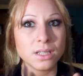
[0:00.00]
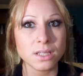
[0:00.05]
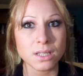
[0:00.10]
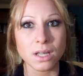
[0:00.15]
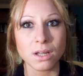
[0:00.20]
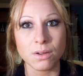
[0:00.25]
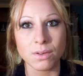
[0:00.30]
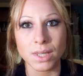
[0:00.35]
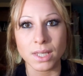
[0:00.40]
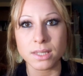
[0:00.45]

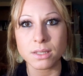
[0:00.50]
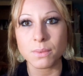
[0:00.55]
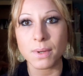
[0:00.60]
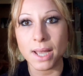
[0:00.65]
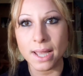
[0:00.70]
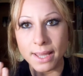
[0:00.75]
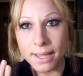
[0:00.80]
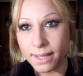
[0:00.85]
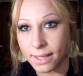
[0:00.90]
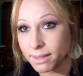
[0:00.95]
So that's
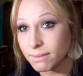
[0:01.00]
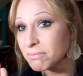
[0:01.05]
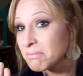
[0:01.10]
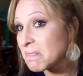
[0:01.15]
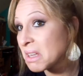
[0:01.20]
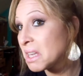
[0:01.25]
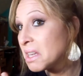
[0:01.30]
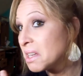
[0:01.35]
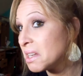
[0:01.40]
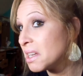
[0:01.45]
why
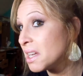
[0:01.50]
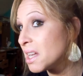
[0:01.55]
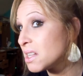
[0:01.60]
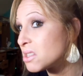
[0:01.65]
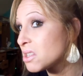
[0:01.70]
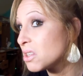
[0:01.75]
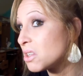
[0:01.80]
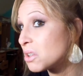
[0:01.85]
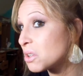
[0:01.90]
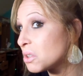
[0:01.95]

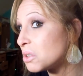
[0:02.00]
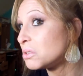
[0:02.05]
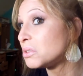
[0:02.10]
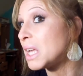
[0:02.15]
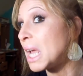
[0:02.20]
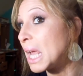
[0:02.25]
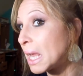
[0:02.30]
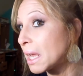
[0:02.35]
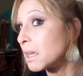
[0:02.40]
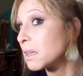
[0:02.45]
it's a little
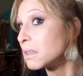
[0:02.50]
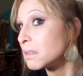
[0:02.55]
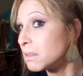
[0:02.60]
like,